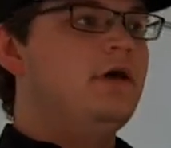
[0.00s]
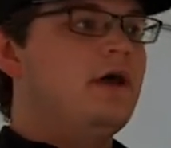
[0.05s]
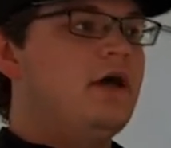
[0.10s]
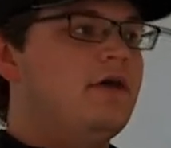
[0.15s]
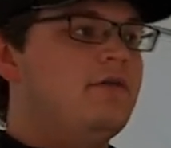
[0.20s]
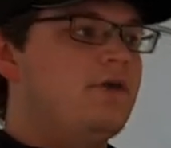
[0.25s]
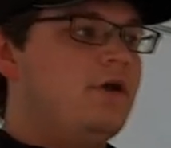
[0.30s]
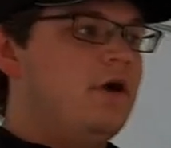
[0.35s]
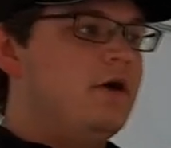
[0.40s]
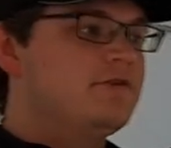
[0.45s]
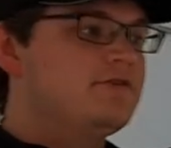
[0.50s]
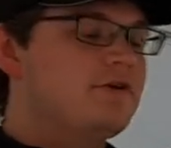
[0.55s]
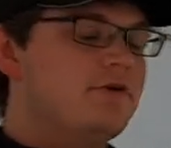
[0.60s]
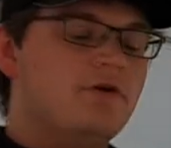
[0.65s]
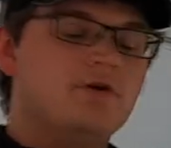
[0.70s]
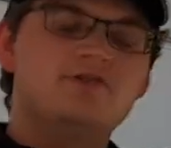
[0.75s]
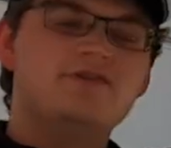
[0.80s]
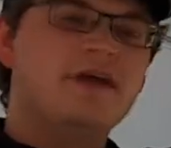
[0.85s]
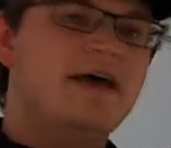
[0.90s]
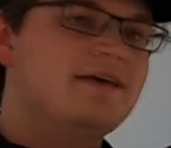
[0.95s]
and then also
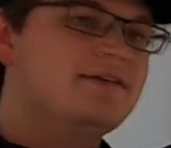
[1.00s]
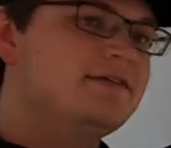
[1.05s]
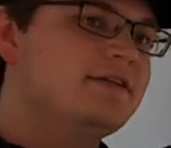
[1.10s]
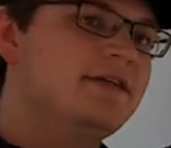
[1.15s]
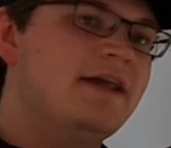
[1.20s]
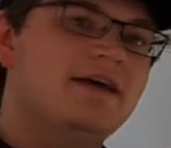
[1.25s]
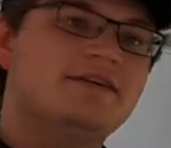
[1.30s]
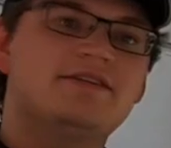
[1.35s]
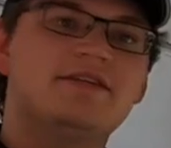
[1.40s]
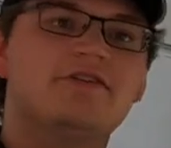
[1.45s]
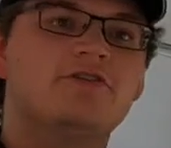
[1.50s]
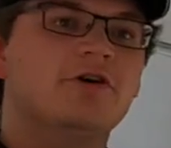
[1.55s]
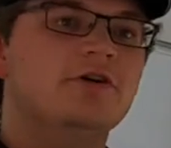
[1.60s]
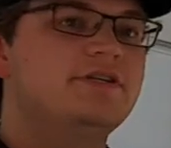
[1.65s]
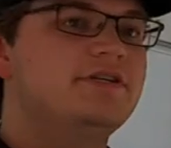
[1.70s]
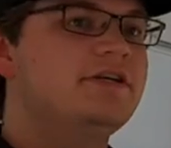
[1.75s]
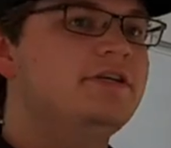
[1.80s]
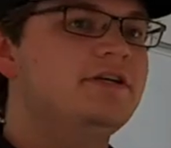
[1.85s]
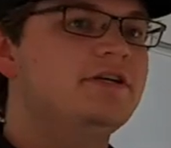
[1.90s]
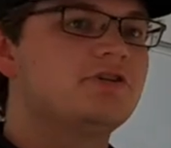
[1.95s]
those nasty, nasty
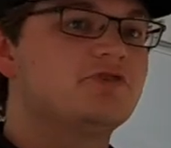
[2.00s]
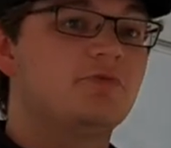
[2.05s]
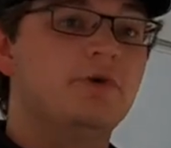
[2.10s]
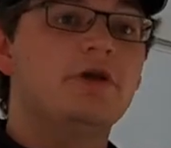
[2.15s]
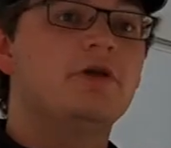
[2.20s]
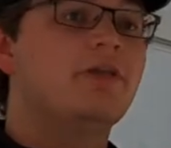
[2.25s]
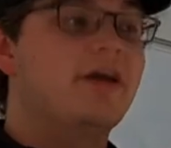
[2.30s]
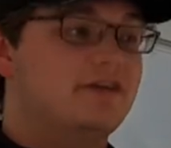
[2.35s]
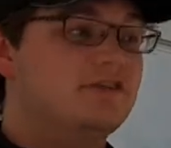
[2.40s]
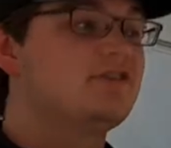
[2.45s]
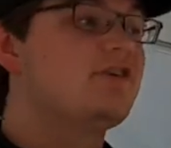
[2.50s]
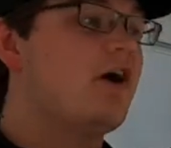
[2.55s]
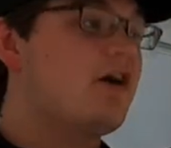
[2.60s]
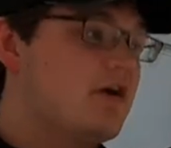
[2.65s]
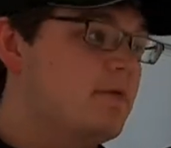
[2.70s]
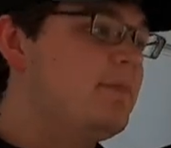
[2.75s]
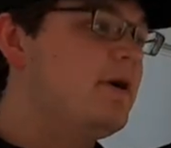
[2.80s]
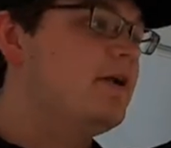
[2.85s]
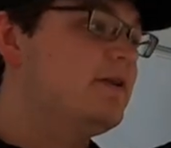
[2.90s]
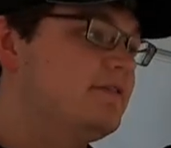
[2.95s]
13 years we don't like to talk
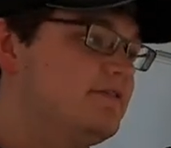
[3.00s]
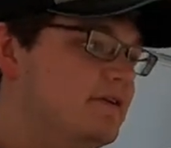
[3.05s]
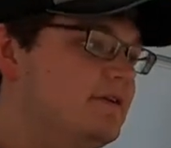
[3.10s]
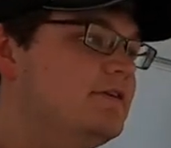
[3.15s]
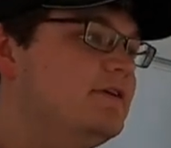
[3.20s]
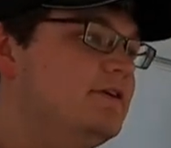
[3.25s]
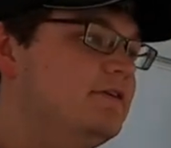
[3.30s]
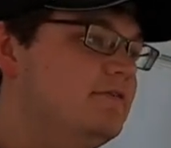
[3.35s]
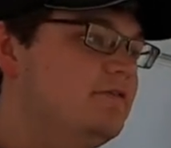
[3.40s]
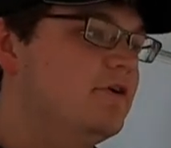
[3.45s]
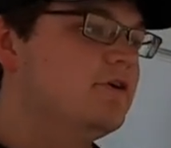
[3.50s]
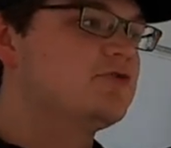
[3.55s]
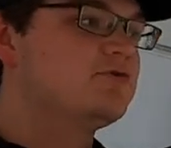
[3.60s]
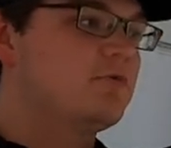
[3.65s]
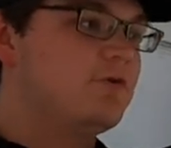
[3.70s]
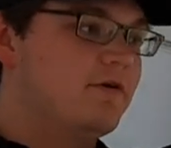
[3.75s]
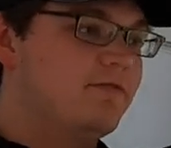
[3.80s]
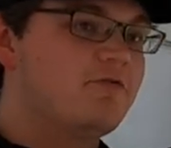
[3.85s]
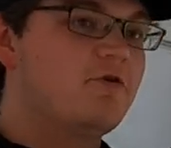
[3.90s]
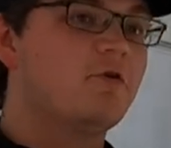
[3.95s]
about a ton here. Those
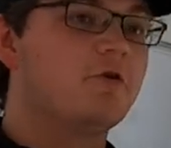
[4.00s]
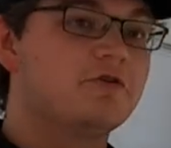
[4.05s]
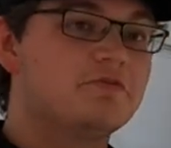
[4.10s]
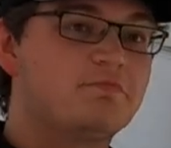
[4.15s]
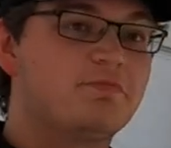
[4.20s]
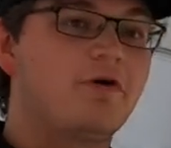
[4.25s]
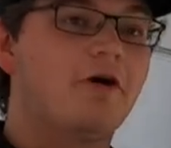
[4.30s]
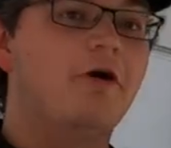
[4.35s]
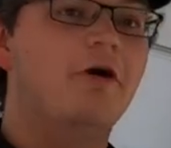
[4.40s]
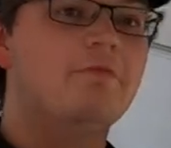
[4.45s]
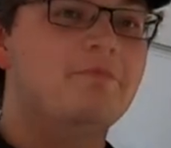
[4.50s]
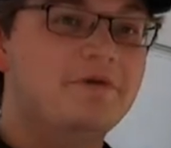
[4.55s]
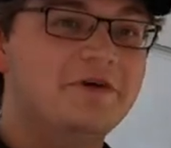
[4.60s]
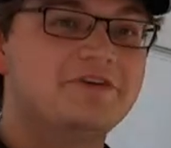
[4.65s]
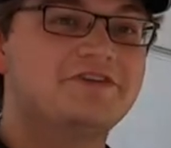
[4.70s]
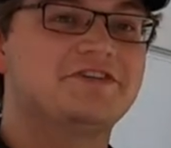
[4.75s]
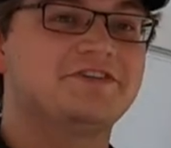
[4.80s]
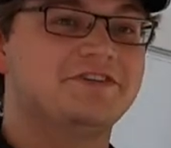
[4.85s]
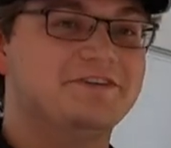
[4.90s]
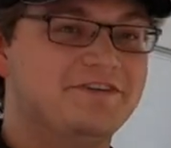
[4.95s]
were, of course,
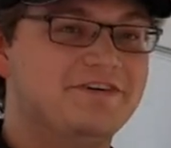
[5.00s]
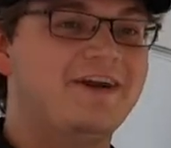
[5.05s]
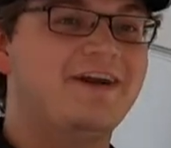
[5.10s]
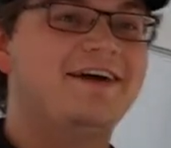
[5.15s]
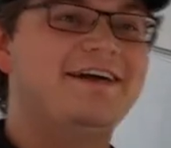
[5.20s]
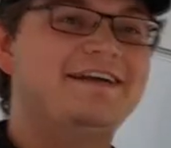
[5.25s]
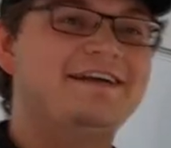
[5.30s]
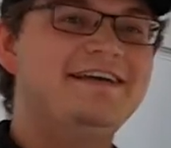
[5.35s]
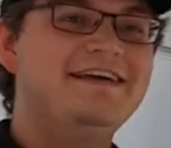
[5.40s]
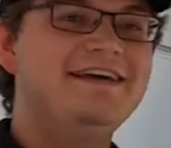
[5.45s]
Prohibition, right?